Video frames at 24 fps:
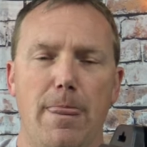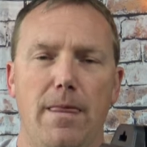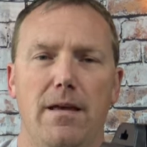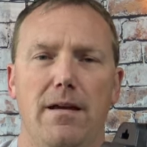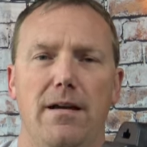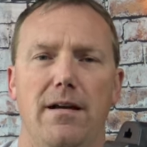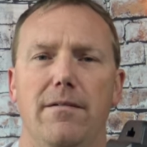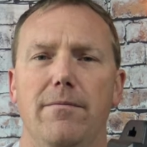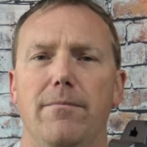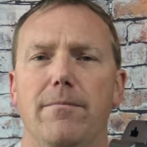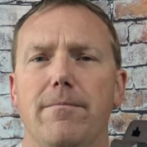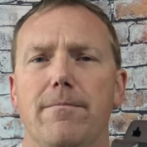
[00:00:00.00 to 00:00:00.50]

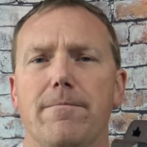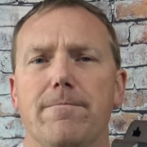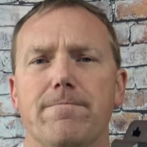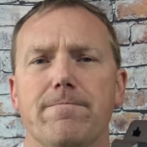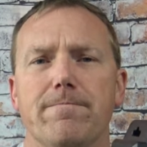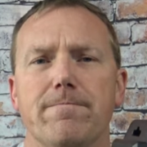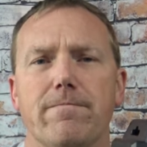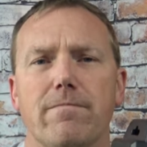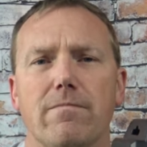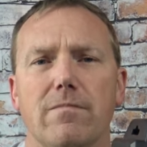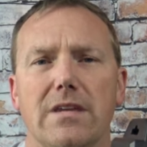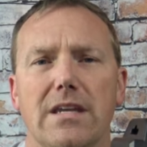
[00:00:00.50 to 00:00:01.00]
Um,
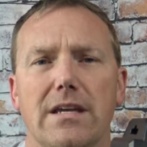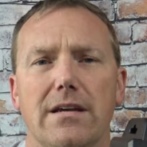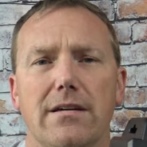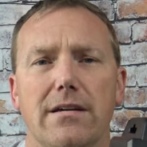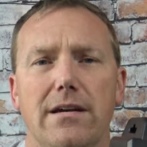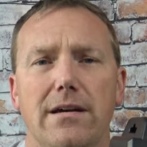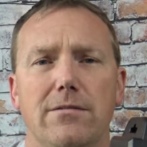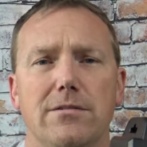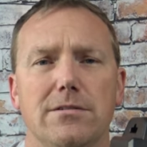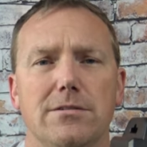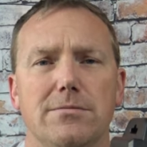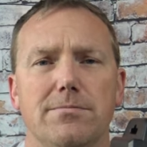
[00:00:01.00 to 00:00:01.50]

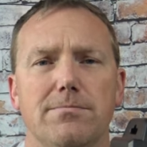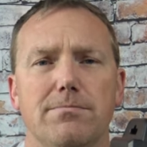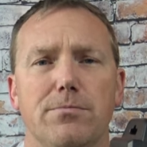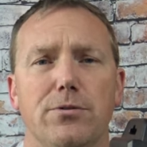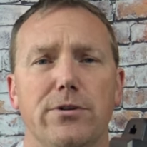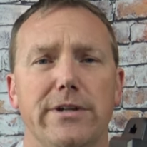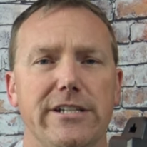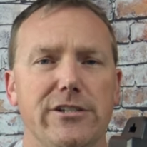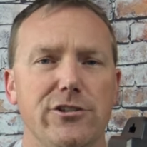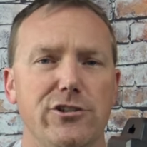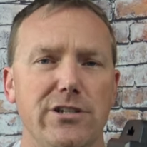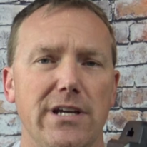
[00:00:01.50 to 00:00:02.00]
I was
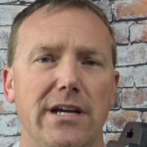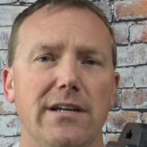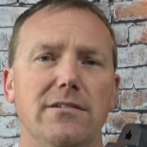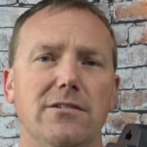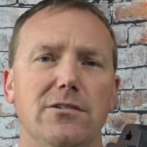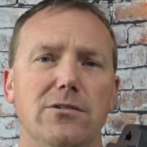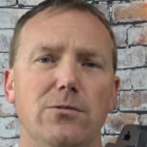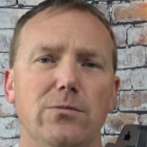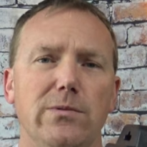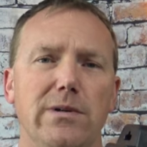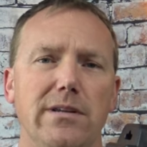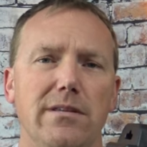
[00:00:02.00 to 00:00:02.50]
pretty
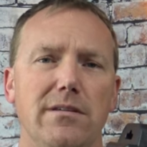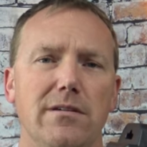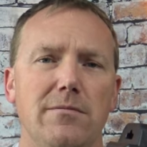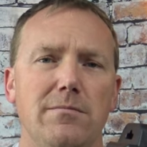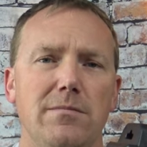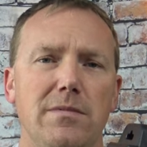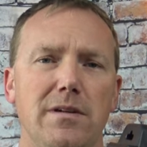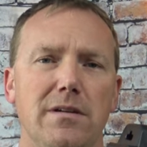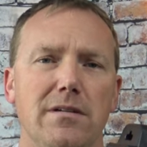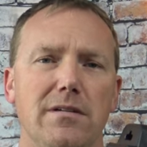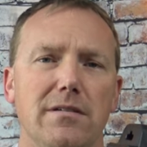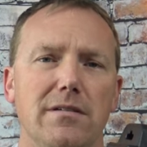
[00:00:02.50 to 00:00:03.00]
gentle with
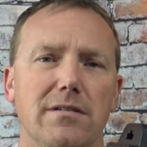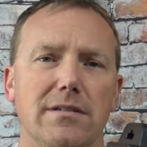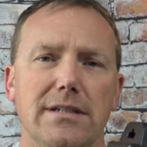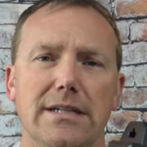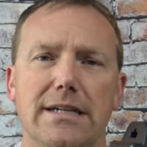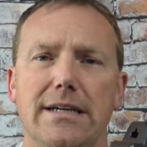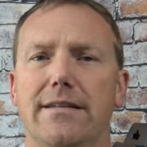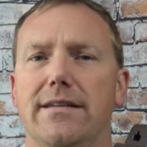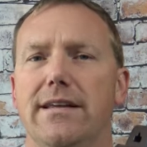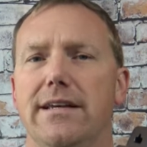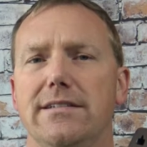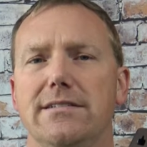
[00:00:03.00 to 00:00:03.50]
them,
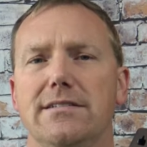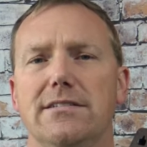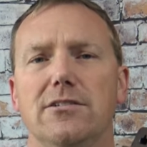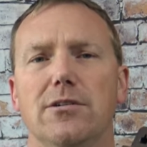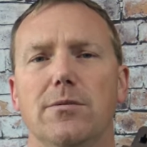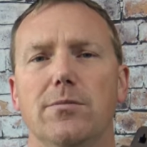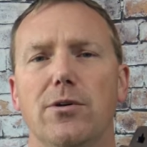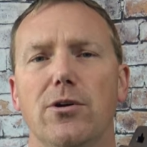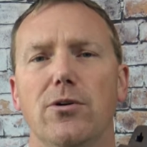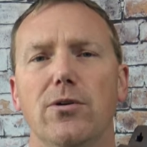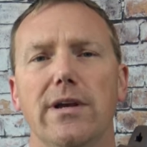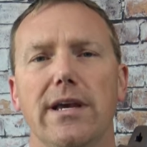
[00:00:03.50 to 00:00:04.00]
uh, and they
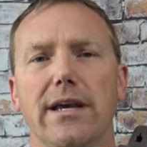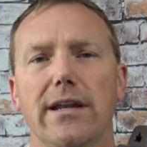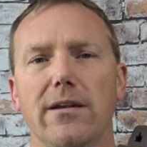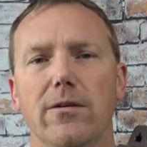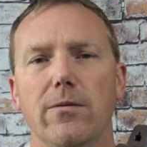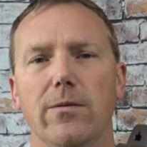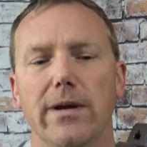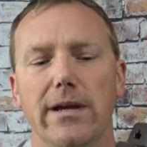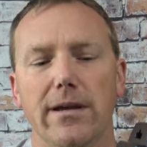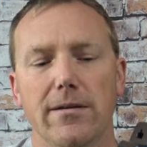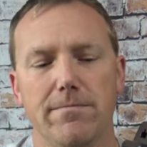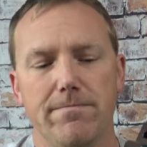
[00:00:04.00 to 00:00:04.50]
still broke
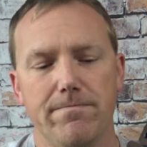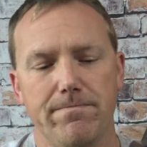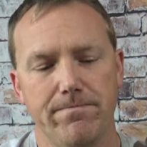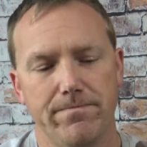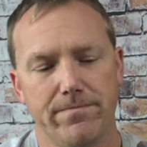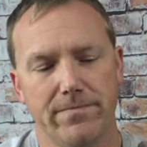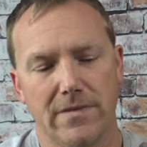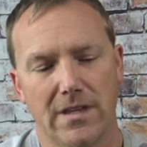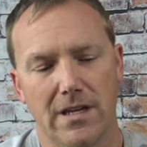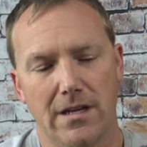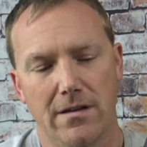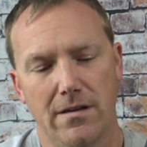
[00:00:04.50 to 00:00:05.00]
anyway.
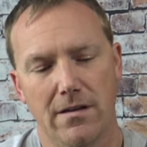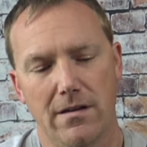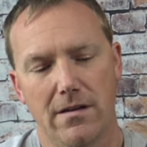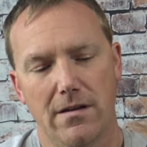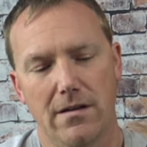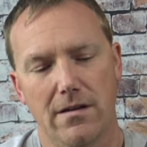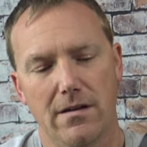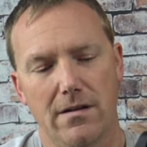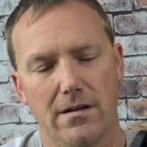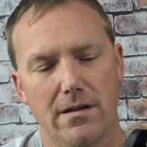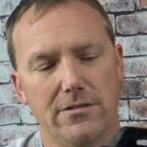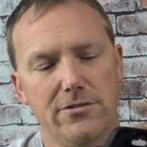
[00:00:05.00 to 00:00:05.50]

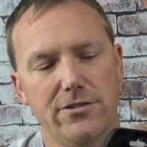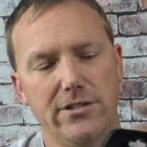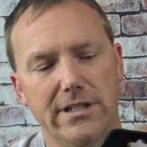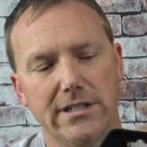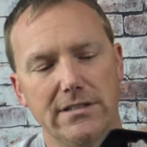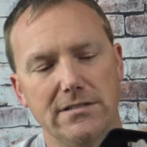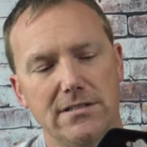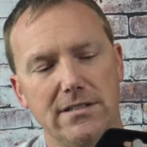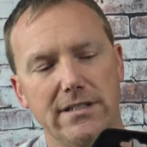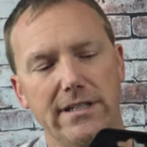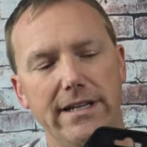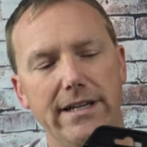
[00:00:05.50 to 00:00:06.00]
Now, as you
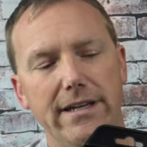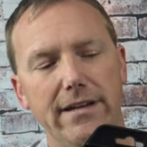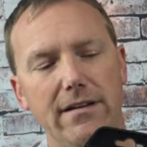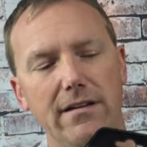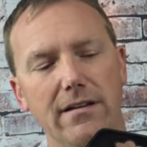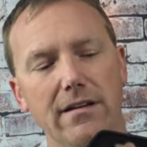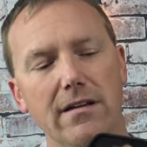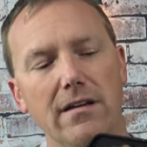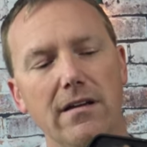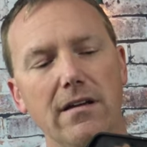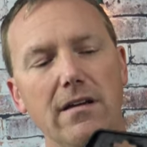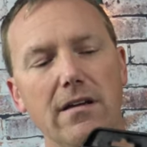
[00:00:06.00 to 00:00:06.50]
can
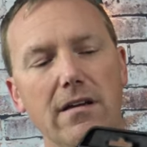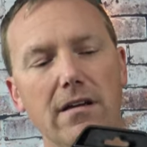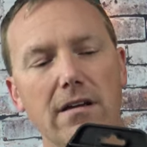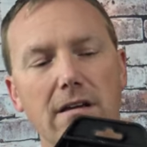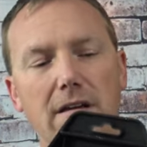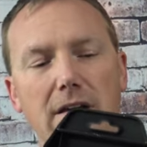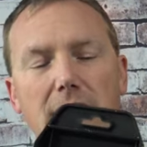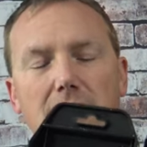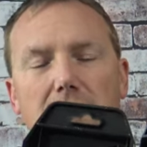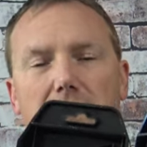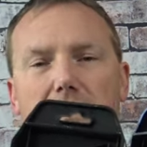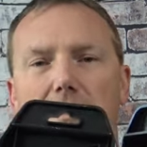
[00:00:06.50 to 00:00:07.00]
see,
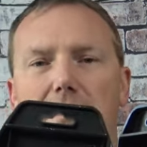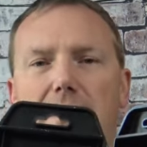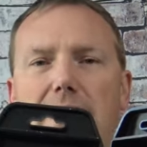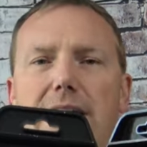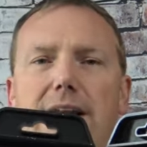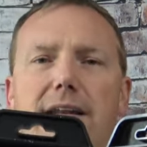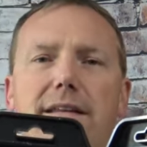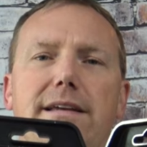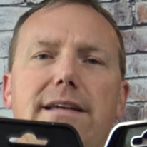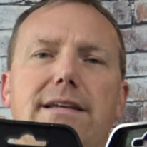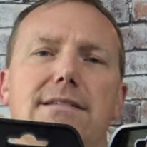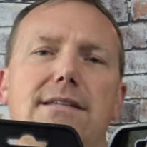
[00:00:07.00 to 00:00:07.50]
a
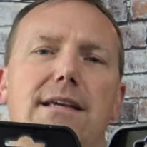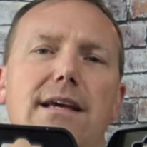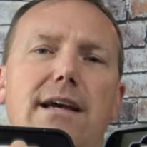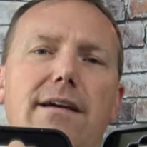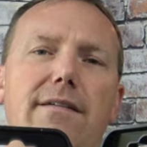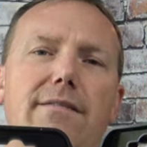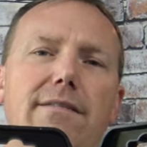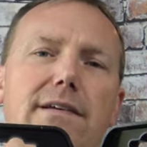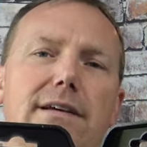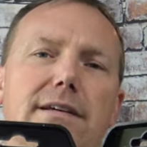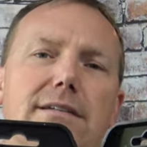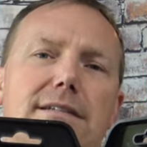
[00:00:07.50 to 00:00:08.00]
lot of these
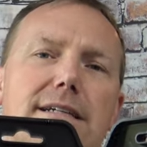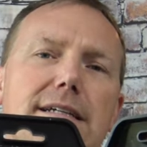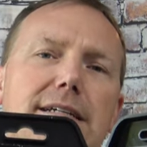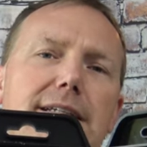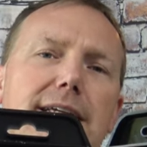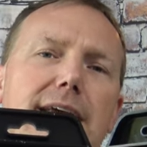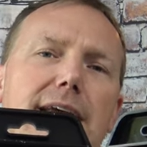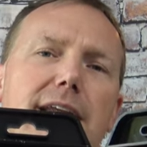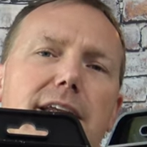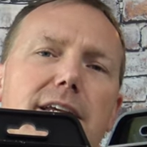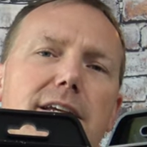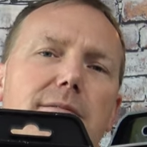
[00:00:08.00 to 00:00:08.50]
have the
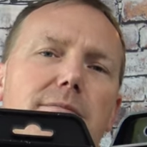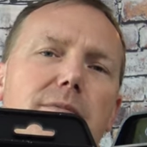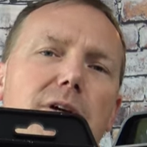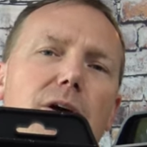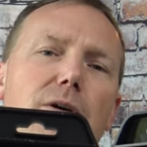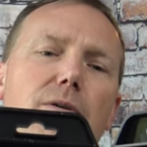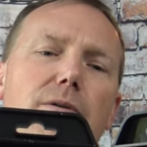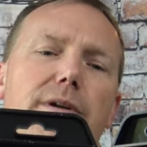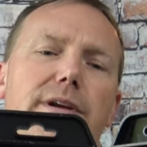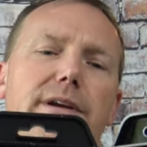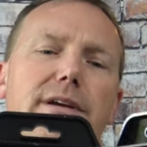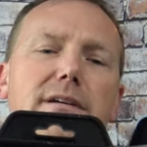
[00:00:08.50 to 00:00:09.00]
titanium
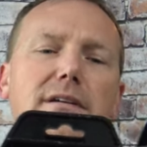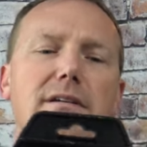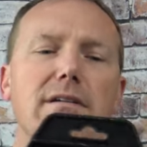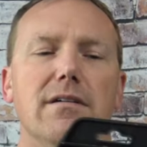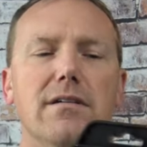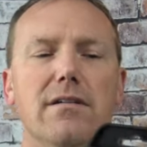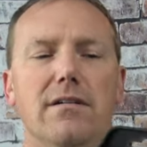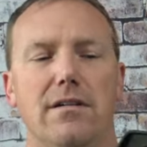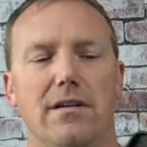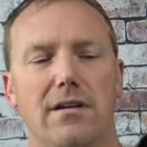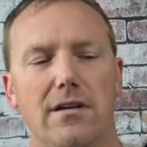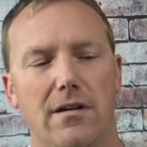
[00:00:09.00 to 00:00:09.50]
coating
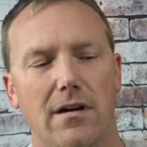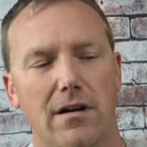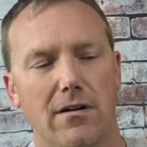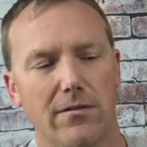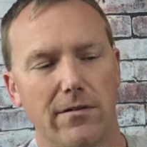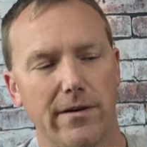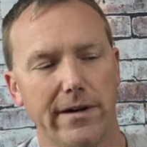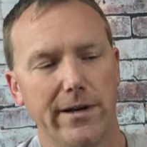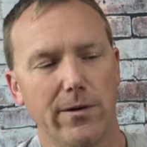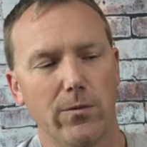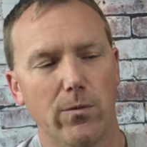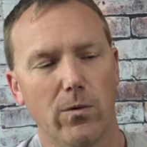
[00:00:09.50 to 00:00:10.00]
uh,
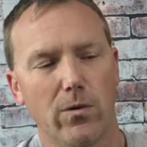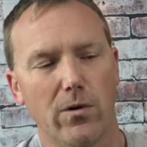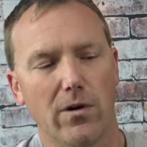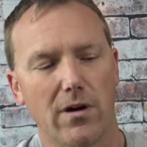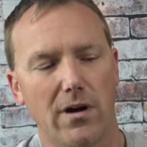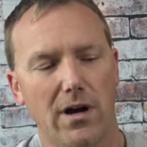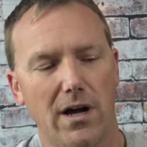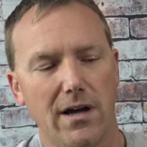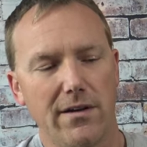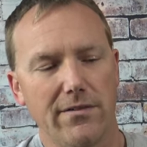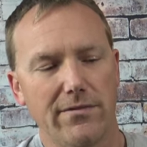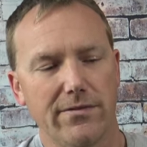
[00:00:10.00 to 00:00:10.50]
already
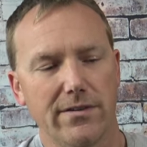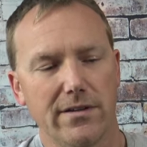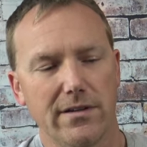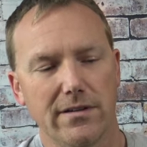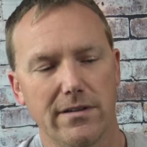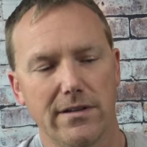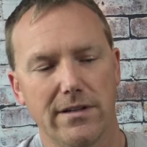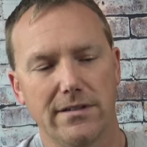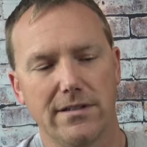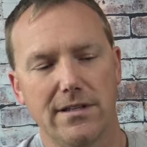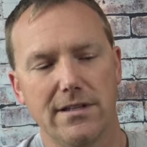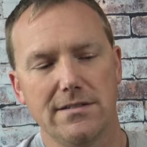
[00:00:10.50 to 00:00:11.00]
wore off.
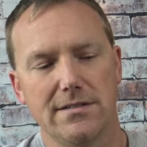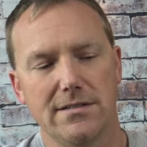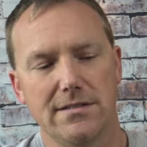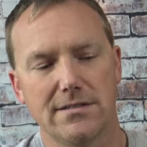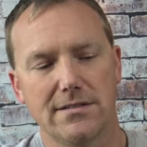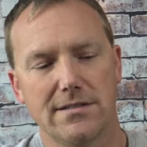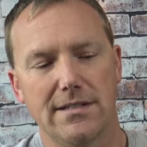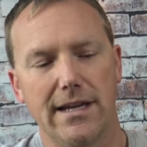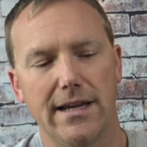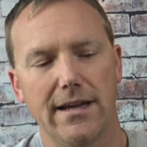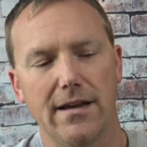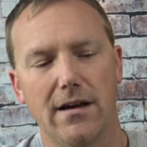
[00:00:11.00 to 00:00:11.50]
It doesn't
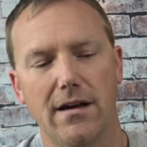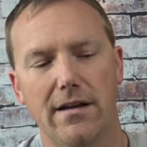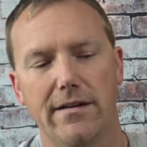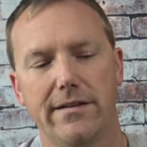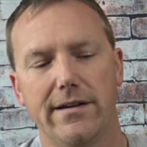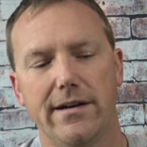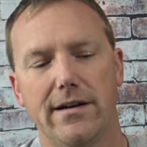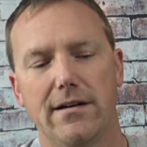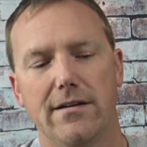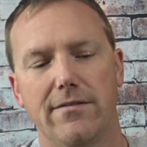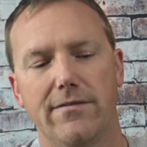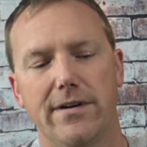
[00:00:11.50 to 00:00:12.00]
stay on
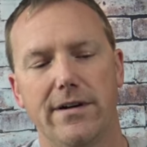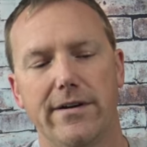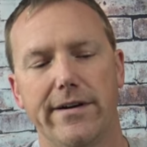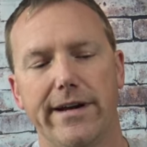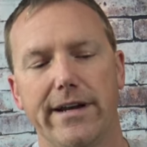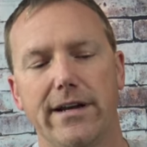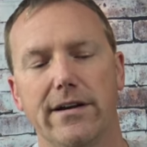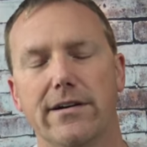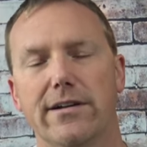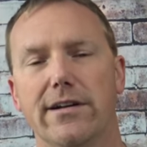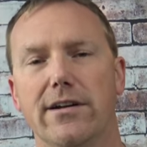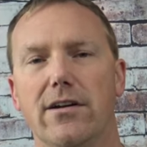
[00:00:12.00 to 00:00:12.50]
there
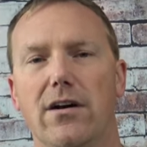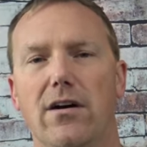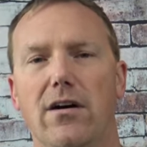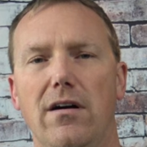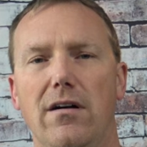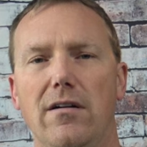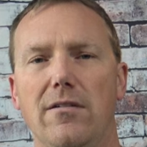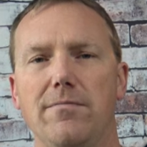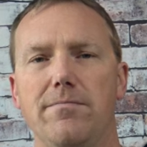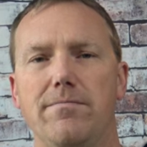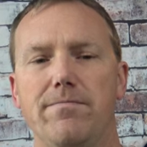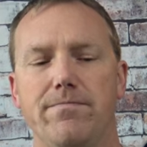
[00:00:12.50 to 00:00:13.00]
very good at
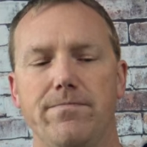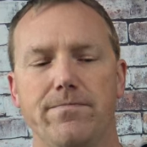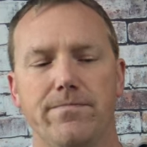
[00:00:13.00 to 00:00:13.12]
all.